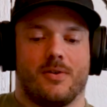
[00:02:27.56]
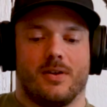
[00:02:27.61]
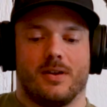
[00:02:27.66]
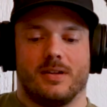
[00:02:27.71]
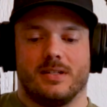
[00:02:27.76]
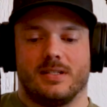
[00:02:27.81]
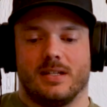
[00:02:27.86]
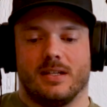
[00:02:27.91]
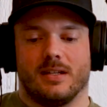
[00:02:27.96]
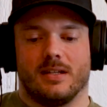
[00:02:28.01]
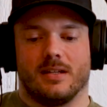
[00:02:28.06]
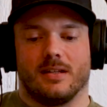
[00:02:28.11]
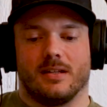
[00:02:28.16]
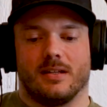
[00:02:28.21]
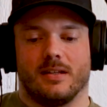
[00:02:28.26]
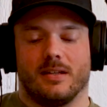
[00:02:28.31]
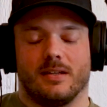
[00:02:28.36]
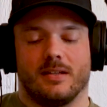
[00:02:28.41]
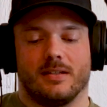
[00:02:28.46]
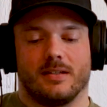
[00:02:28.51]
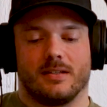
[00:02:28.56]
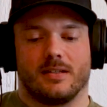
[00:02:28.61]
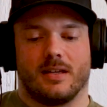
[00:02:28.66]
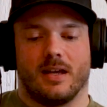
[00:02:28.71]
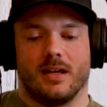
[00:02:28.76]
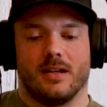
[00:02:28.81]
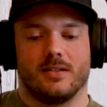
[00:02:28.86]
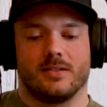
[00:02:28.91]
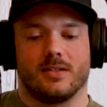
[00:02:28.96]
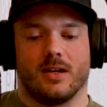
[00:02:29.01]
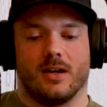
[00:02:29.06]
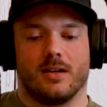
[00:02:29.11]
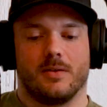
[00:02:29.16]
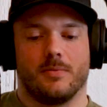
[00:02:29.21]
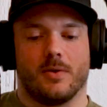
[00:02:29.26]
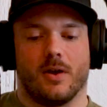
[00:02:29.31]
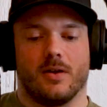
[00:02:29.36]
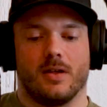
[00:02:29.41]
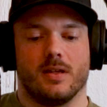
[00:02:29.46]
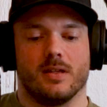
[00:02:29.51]
wanted to kind of talk
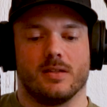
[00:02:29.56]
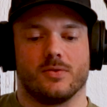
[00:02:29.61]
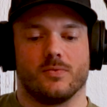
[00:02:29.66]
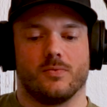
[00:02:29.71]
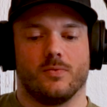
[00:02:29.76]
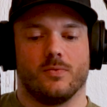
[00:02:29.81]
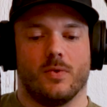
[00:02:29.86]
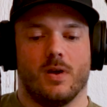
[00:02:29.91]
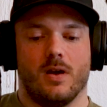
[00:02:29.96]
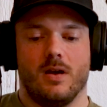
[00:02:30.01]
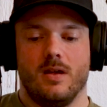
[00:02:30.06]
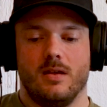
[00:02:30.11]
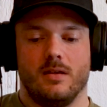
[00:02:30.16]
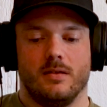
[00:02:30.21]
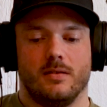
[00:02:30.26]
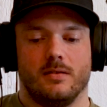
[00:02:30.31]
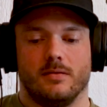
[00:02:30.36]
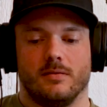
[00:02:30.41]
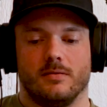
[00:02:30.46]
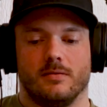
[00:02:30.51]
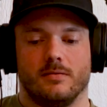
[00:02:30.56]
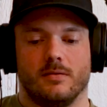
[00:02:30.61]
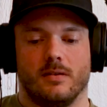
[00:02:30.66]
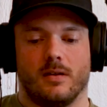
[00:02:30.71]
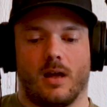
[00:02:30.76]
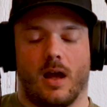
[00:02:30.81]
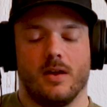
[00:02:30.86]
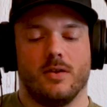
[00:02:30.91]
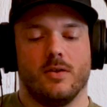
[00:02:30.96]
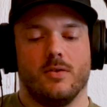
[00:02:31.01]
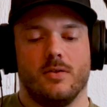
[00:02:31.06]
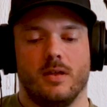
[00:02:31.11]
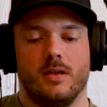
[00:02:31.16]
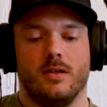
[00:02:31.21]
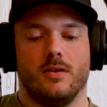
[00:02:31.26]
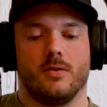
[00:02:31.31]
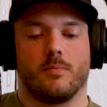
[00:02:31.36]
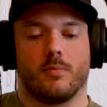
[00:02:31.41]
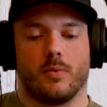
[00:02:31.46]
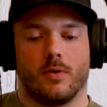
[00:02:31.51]
about is I know that
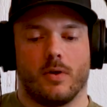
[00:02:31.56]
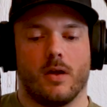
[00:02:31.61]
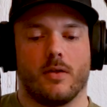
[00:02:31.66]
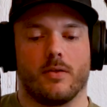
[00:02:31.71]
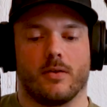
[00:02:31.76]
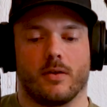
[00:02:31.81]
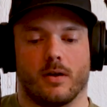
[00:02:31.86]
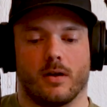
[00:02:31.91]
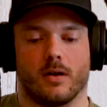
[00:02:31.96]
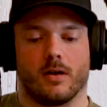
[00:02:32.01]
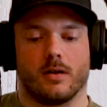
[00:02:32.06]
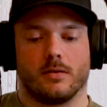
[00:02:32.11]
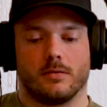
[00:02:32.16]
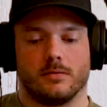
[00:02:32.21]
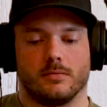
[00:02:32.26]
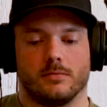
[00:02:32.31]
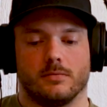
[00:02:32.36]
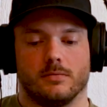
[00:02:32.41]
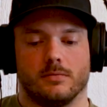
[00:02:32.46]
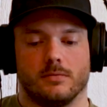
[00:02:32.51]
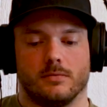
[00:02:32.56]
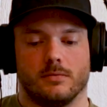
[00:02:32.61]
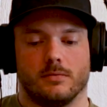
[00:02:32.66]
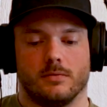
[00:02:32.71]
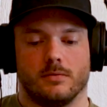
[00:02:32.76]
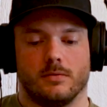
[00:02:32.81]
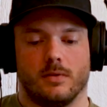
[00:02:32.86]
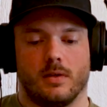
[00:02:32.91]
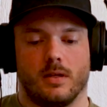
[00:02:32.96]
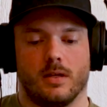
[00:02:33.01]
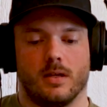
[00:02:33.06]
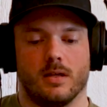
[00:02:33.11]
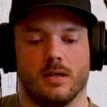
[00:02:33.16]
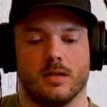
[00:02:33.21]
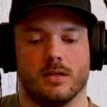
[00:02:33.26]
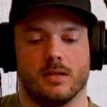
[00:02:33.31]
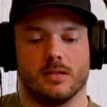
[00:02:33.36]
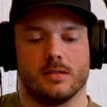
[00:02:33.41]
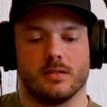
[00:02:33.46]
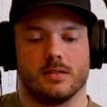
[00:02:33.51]
your brother
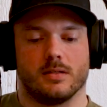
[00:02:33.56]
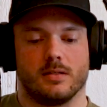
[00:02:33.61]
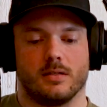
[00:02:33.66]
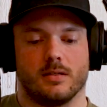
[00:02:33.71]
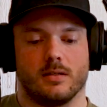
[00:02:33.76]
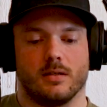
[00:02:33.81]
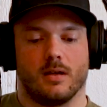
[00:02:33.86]
is